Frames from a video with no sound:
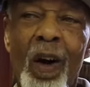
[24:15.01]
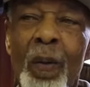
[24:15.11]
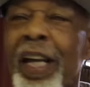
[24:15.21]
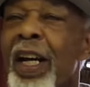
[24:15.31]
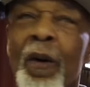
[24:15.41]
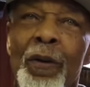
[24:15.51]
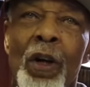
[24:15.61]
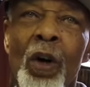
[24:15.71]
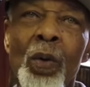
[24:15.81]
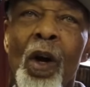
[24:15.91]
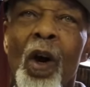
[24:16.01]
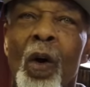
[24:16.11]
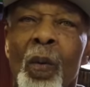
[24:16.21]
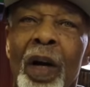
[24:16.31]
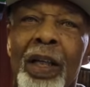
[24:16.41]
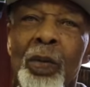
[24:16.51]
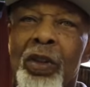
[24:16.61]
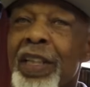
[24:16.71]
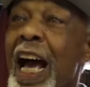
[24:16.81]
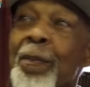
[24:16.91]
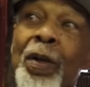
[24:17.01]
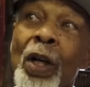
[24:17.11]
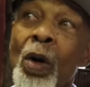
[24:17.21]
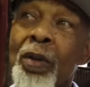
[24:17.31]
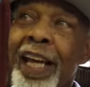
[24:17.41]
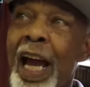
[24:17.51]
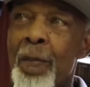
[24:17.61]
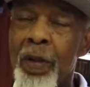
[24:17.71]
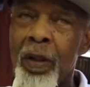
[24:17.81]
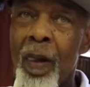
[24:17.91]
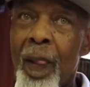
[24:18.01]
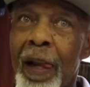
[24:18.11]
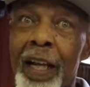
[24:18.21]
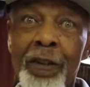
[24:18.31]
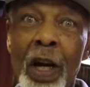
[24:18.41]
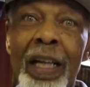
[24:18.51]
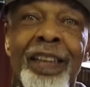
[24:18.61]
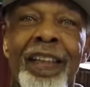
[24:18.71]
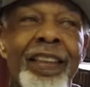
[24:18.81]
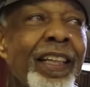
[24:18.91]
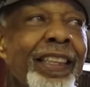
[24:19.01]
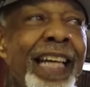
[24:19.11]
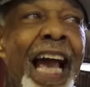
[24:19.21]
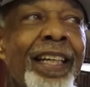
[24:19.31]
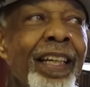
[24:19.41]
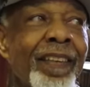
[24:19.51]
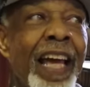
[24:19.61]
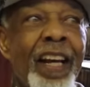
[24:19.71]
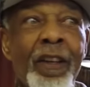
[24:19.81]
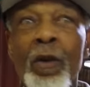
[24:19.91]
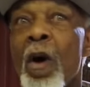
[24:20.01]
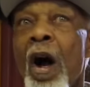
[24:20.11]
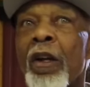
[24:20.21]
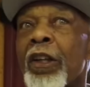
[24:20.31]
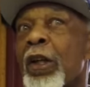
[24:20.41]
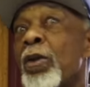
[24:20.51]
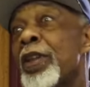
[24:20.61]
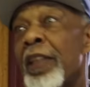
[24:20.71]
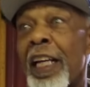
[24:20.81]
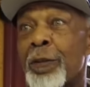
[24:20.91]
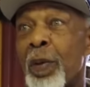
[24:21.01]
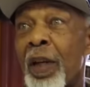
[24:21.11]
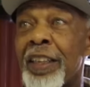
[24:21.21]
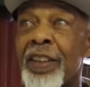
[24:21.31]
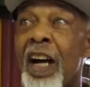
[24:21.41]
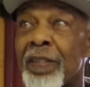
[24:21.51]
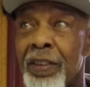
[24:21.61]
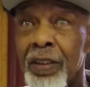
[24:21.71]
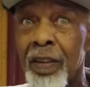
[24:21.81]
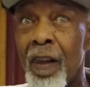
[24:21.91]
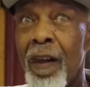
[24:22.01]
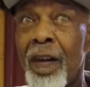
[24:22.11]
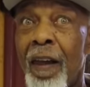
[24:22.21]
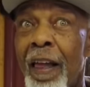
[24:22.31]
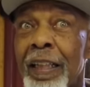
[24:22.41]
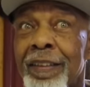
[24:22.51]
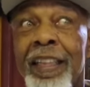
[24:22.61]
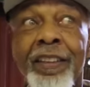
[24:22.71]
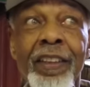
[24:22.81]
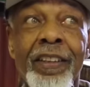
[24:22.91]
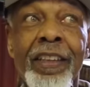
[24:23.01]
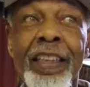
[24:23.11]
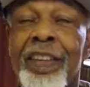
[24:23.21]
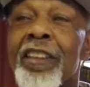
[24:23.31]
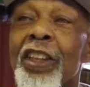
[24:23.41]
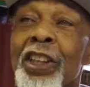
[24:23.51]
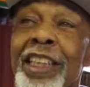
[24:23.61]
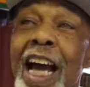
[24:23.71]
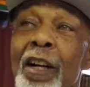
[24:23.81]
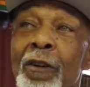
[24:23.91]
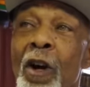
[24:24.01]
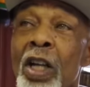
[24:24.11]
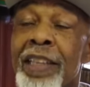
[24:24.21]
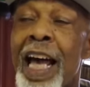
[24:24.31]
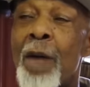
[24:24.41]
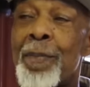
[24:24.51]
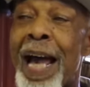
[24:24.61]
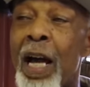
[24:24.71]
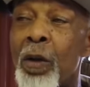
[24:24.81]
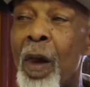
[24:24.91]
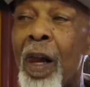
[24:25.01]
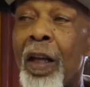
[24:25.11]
We don't know what was not put on camera. In turn, is this a tactic that you all are using as police officers? Is this a is this a shot across our bow?